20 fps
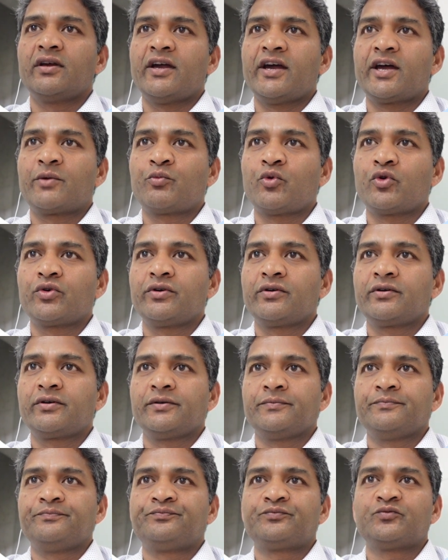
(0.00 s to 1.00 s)

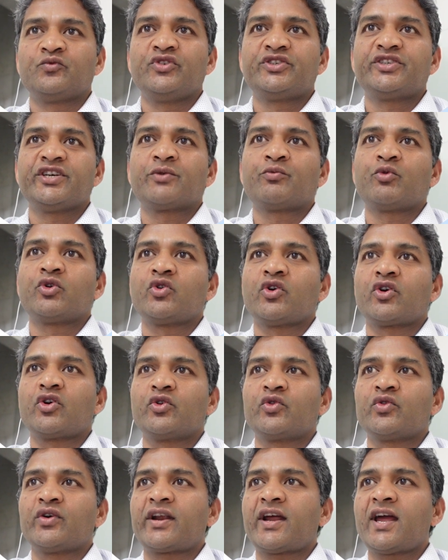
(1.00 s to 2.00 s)
airport, which airport you are
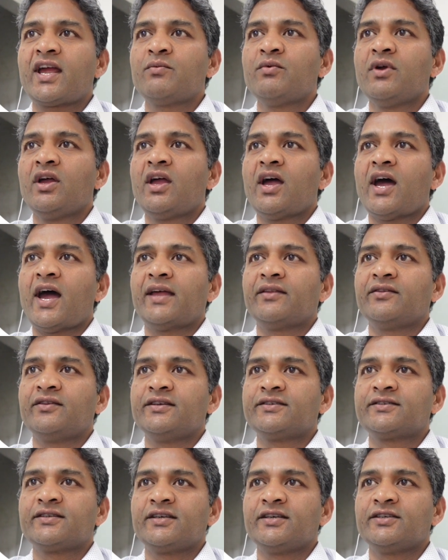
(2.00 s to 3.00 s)
going to arrive, and
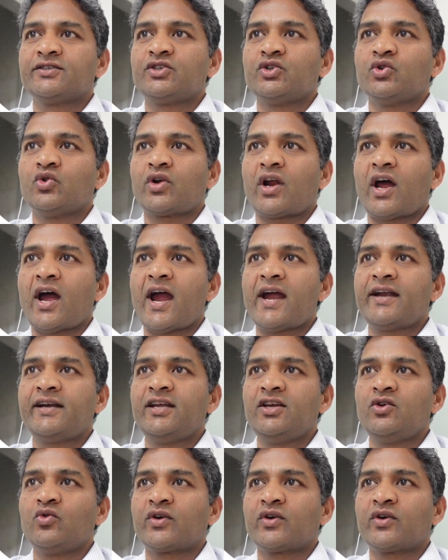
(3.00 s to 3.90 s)
this is your ID.